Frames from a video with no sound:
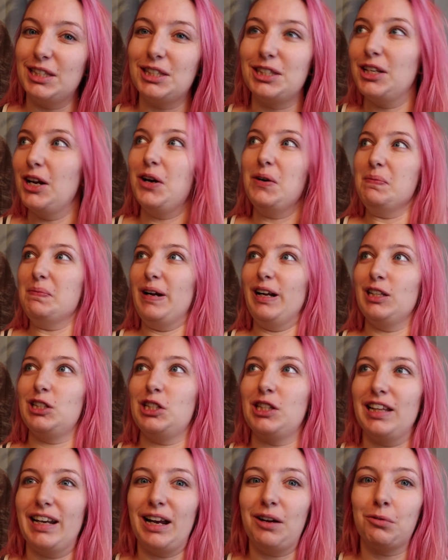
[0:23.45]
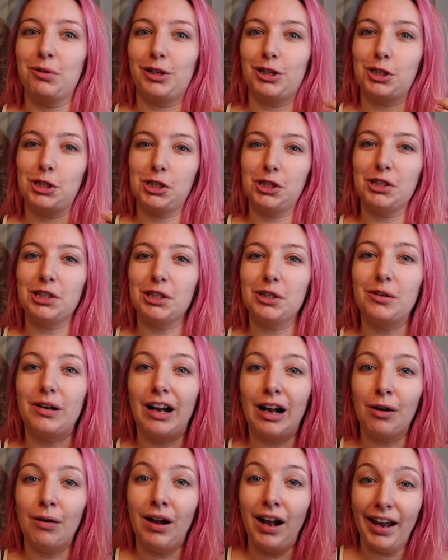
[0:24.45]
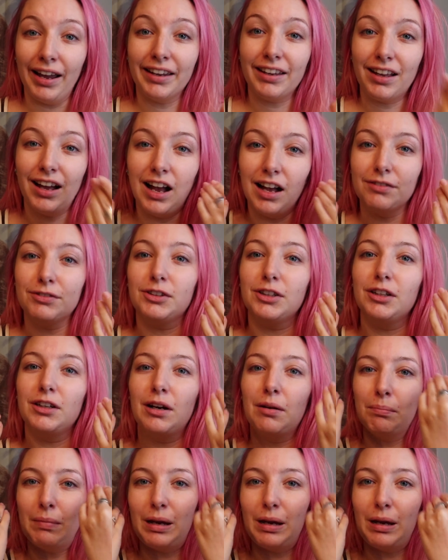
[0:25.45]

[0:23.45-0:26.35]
so much that I want to show you how I cover